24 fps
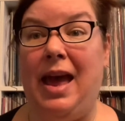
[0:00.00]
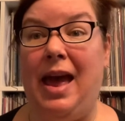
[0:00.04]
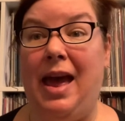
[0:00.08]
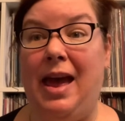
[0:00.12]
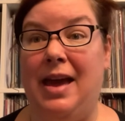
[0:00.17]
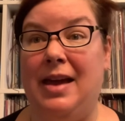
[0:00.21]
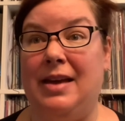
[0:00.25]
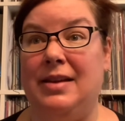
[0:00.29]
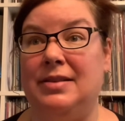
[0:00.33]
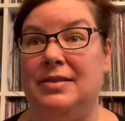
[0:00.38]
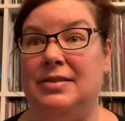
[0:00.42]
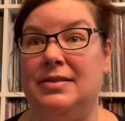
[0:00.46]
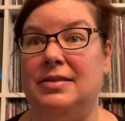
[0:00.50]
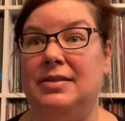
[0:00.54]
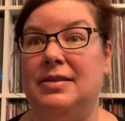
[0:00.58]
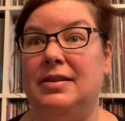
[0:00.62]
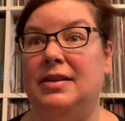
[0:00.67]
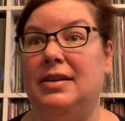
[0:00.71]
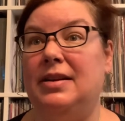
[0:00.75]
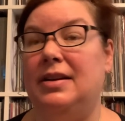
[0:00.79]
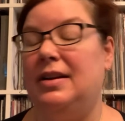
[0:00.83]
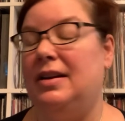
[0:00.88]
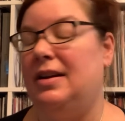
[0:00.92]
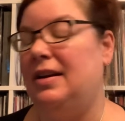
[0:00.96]
end
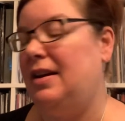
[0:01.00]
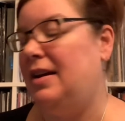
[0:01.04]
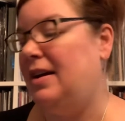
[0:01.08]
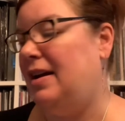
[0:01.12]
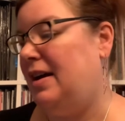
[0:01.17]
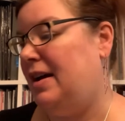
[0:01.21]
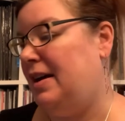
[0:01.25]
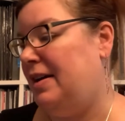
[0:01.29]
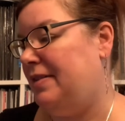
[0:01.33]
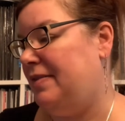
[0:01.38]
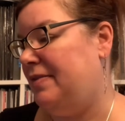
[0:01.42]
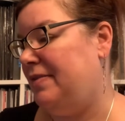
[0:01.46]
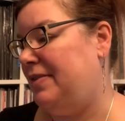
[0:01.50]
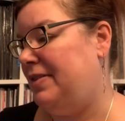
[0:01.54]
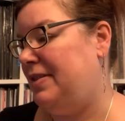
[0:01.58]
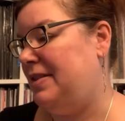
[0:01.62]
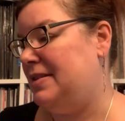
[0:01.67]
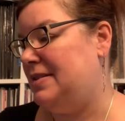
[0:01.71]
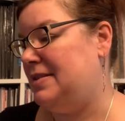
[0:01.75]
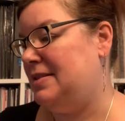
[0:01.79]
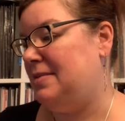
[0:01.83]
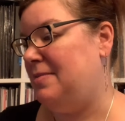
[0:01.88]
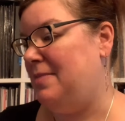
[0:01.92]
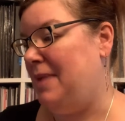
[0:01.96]
of
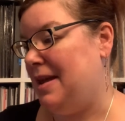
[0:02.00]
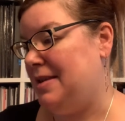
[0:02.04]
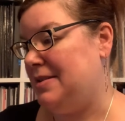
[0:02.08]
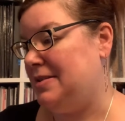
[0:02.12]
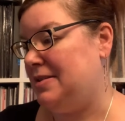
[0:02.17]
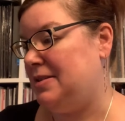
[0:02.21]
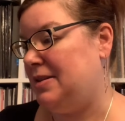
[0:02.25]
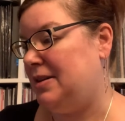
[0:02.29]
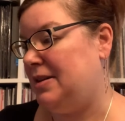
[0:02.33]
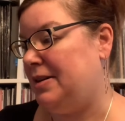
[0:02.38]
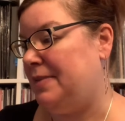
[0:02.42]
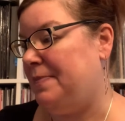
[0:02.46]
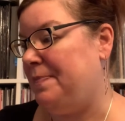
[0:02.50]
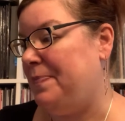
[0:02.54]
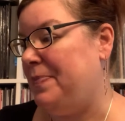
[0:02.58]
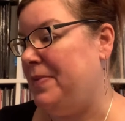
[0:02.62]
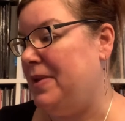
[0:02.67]
the semester.